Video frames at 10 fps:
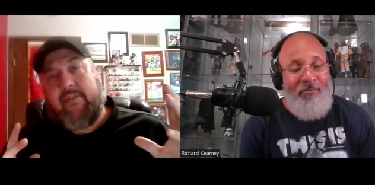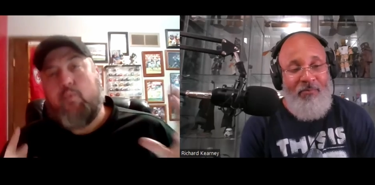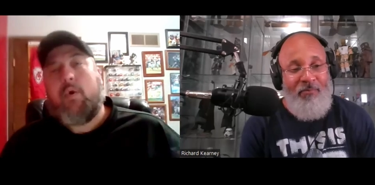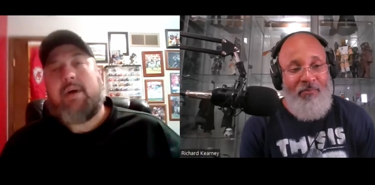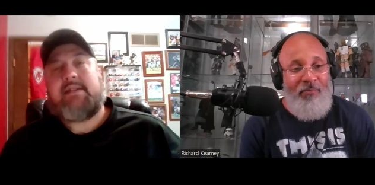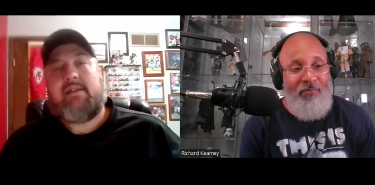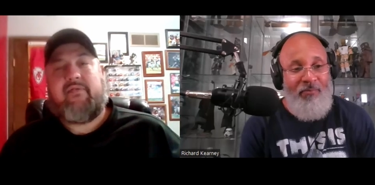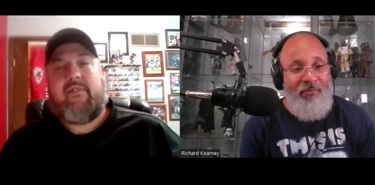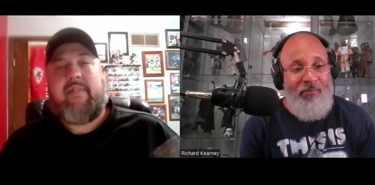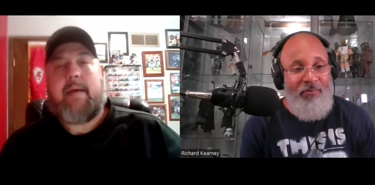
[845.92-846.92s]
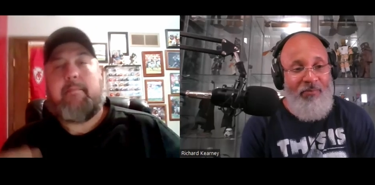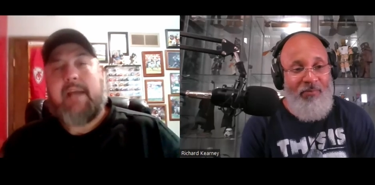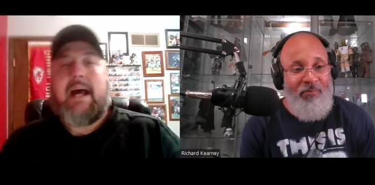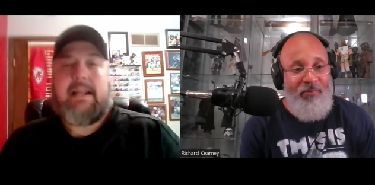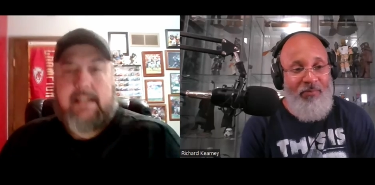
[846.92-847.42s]
Speaker 1: wasn't for them
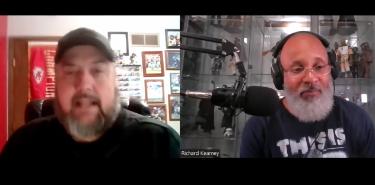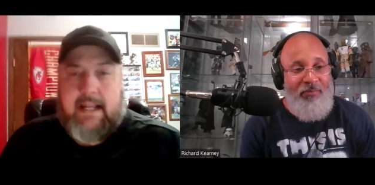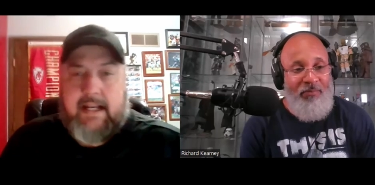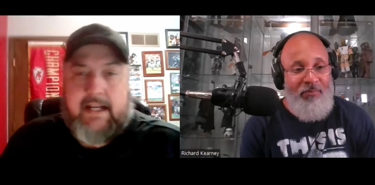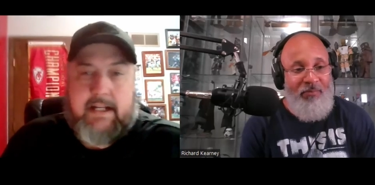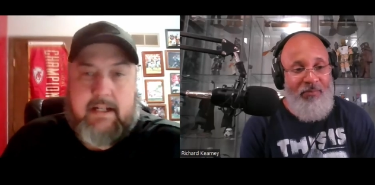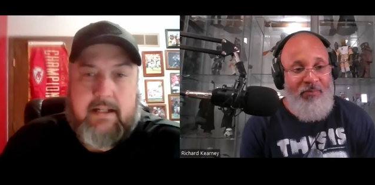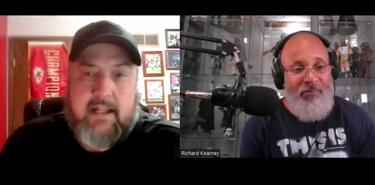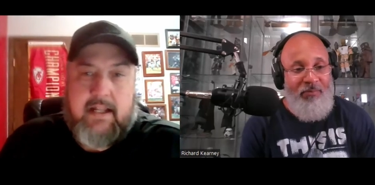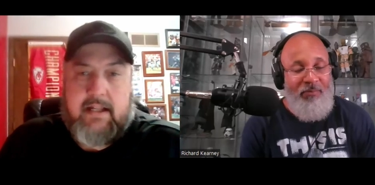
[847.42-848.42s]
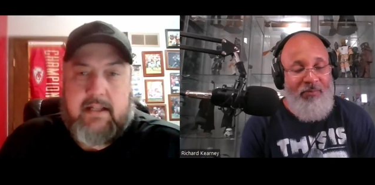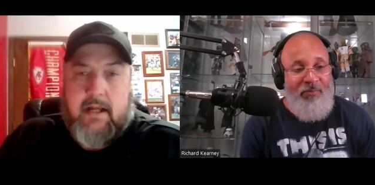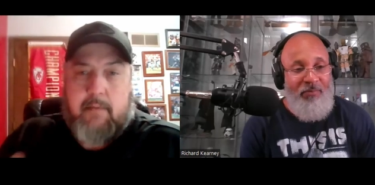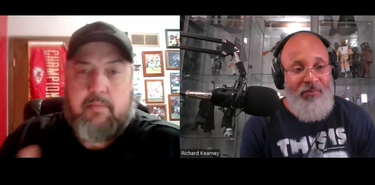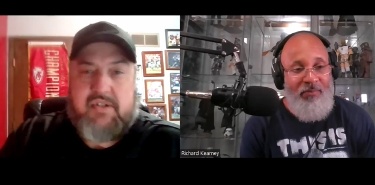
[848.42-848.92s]
not letting
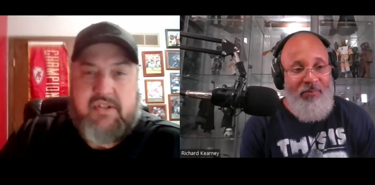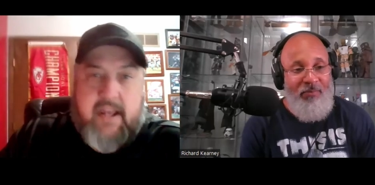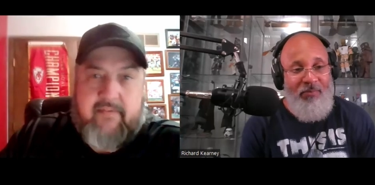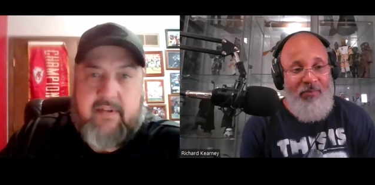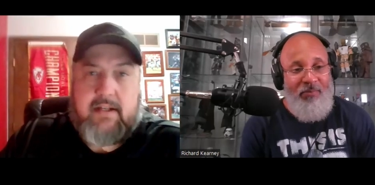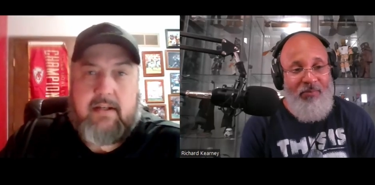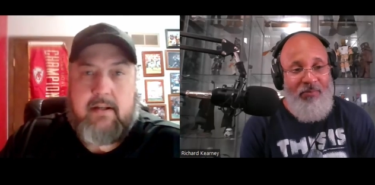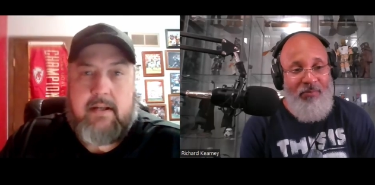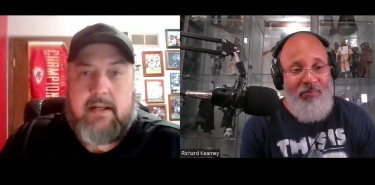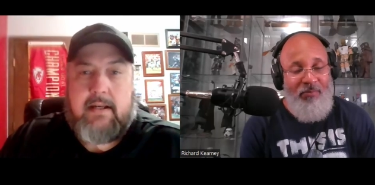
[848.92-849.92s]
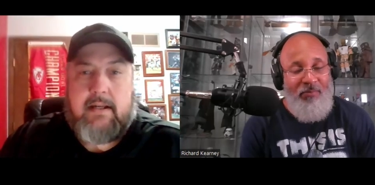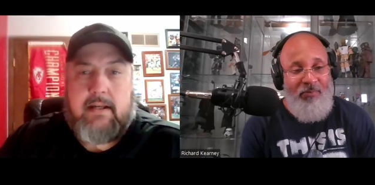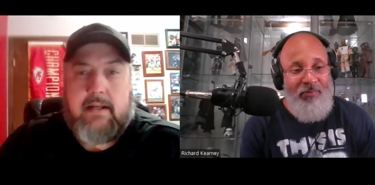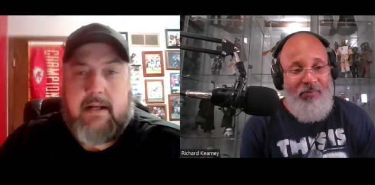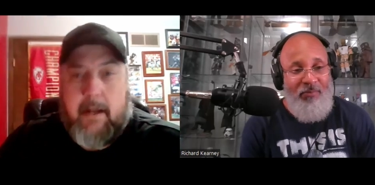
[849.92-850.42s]
number 7
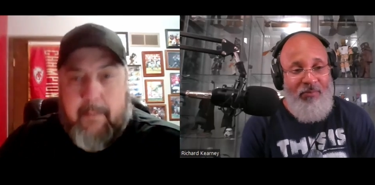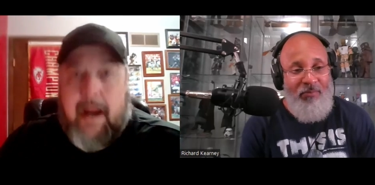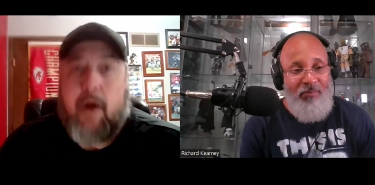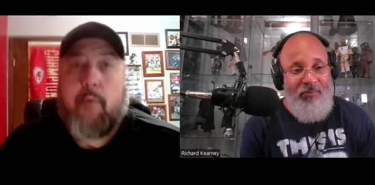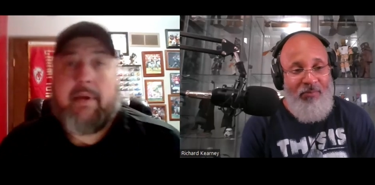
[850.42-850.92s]
come out